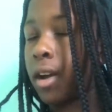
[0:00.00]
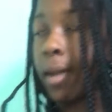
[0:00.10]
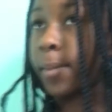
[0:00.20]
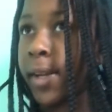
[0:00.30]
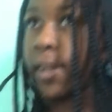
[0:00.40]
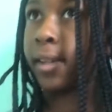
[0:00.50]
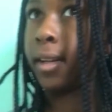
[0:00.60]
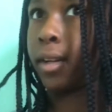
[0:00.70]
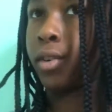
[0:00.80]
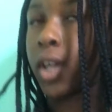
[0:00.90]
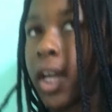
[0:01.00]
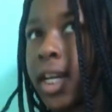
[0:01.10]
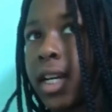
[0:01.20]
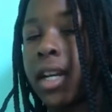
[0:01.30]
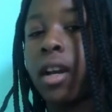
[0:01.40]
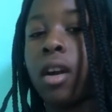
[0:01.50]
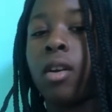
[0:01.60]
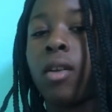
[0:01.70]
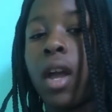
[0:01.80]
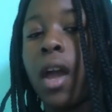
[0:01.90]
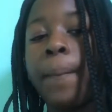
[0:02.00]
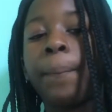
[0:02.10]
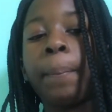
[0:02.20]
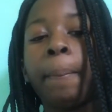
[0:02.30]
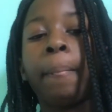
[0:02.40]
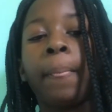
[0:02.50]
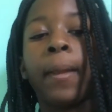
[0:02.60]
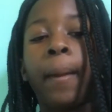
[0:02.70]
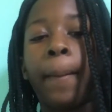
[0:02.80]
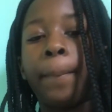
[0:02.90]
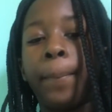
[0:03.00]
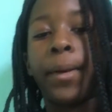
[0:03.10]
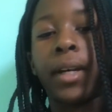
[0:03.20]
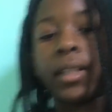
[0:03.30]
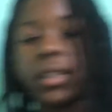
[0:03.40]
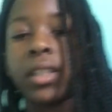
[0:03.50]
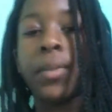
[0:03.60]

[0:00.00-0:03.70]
I'm editing right now. But